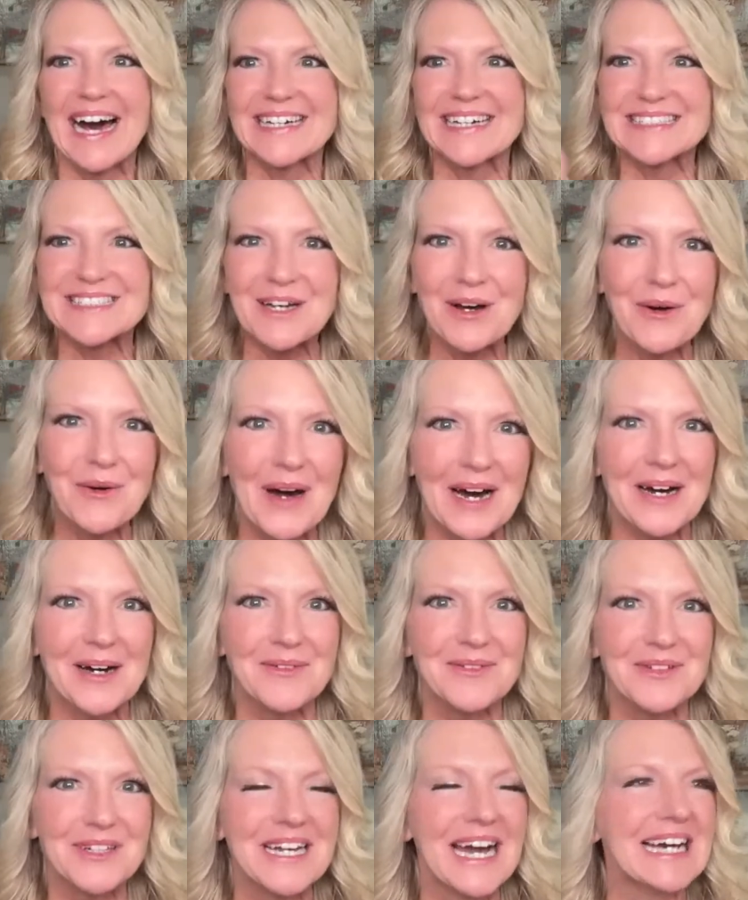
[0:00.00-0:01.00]

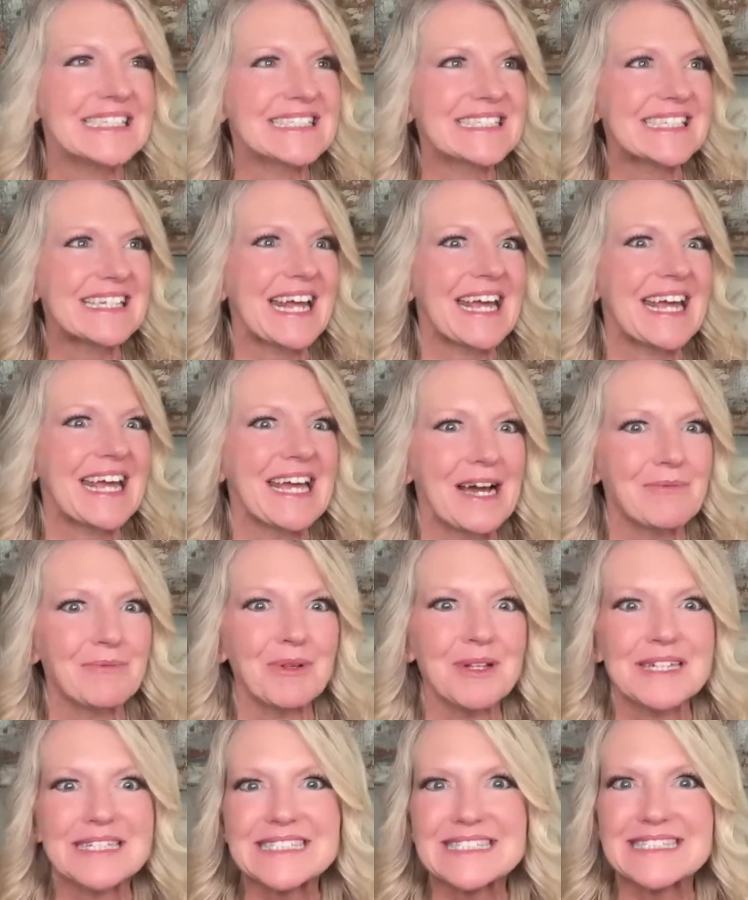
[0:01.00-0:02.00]
So, you guys, today
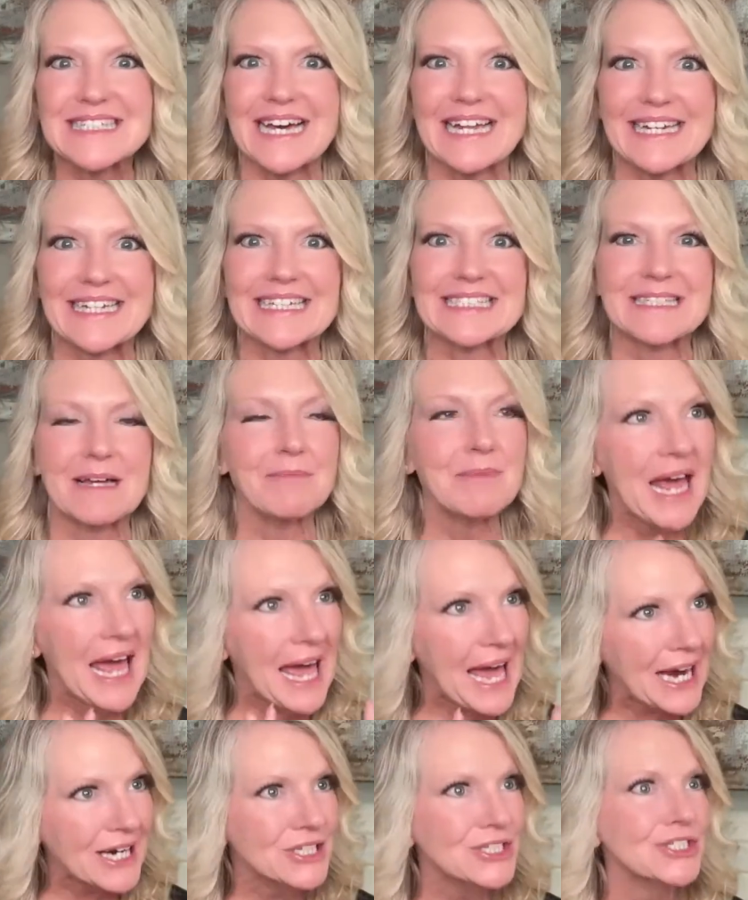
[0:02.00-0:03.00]
I'm really excited because I'm
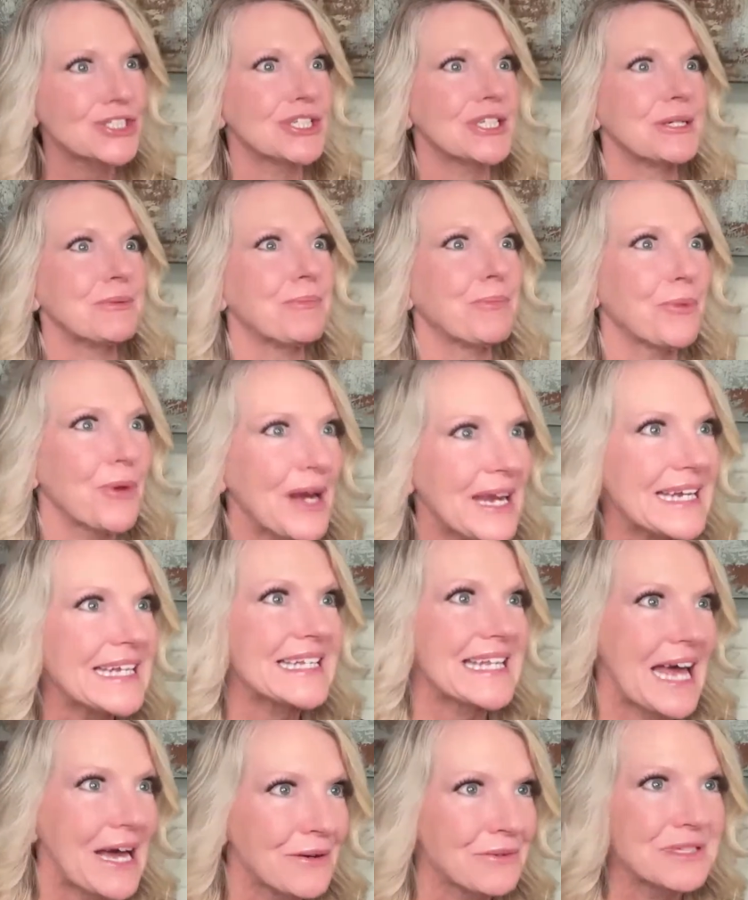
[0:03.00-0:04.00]
going to actually break
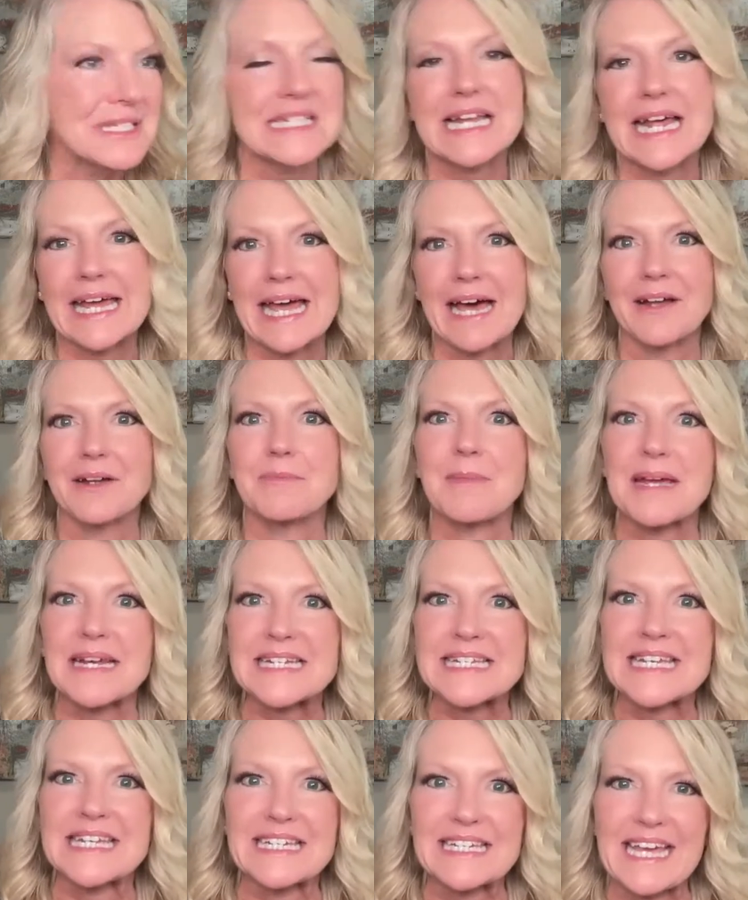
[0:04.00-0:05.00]
down today how to
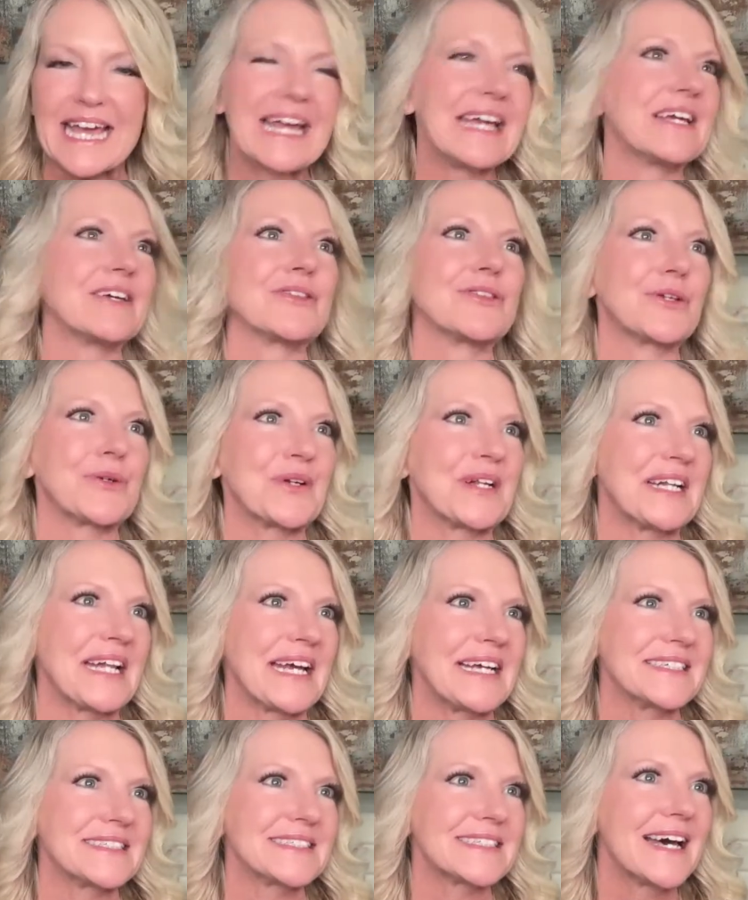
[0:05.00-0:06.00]
make 10K in 30
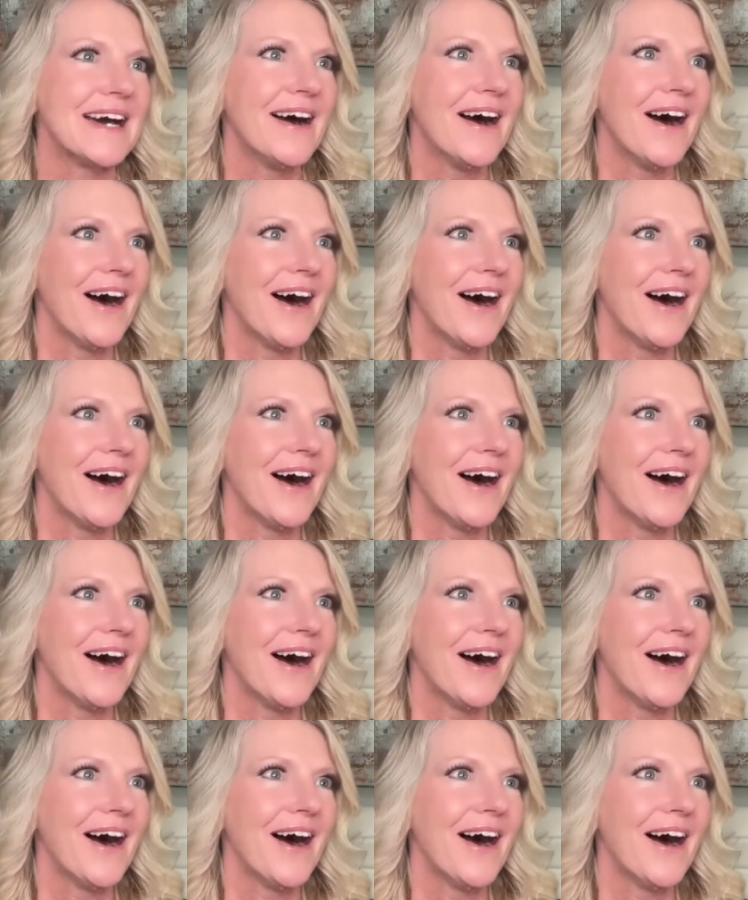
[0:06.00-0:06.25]
days.